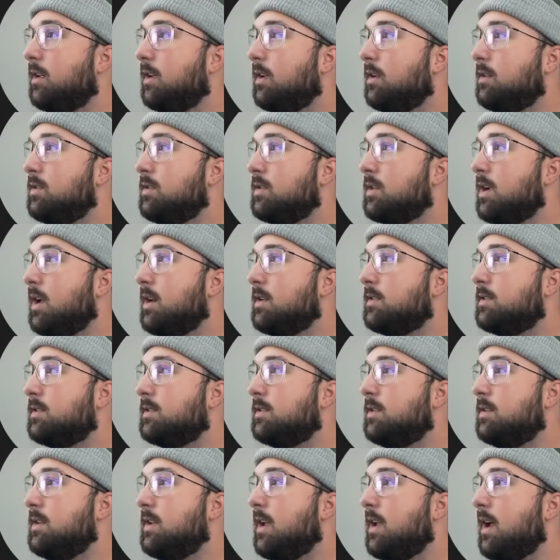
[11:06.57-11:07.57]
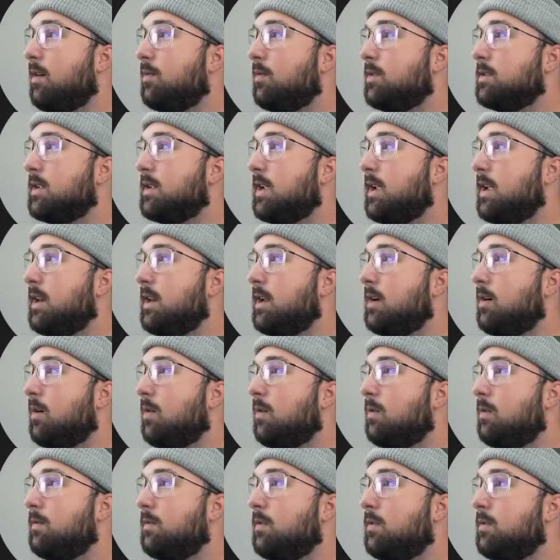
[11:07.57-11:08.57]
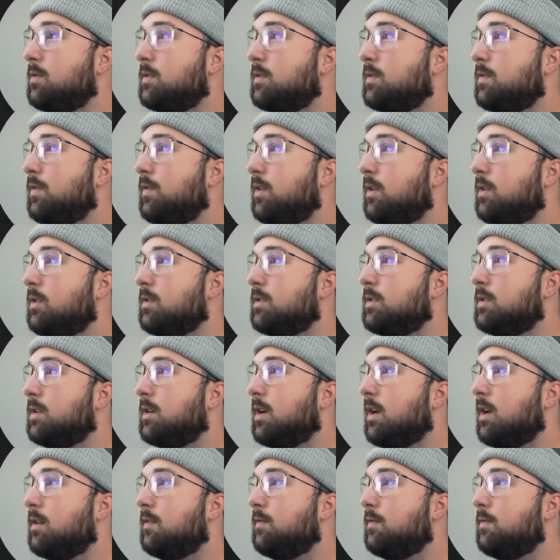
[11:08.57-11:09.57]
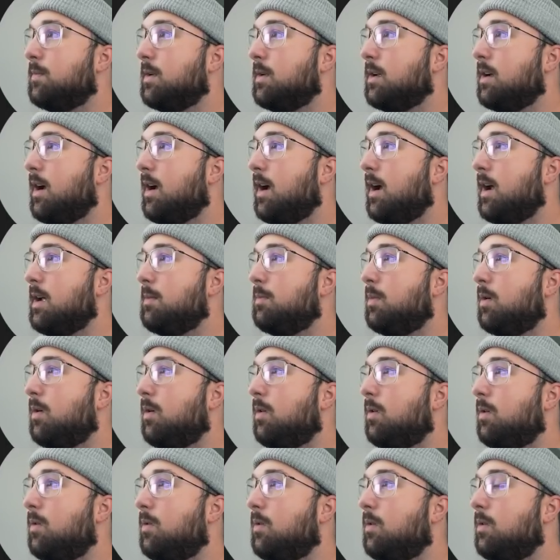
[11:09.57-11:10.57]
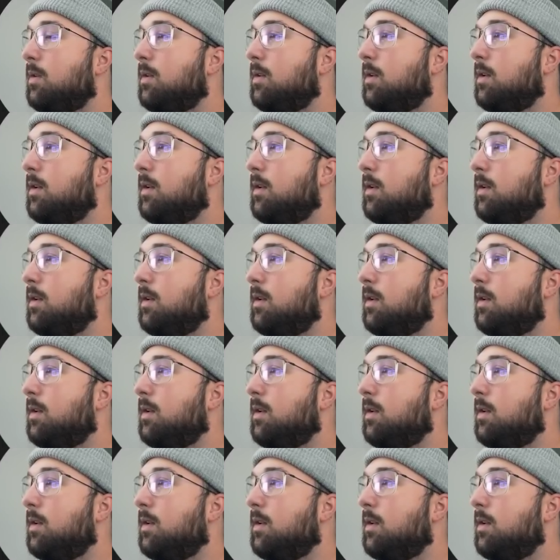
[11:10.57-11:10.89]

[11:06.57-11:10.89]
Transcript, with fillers: and just kind of see how it's hitting all of those spheres to kind of eyeball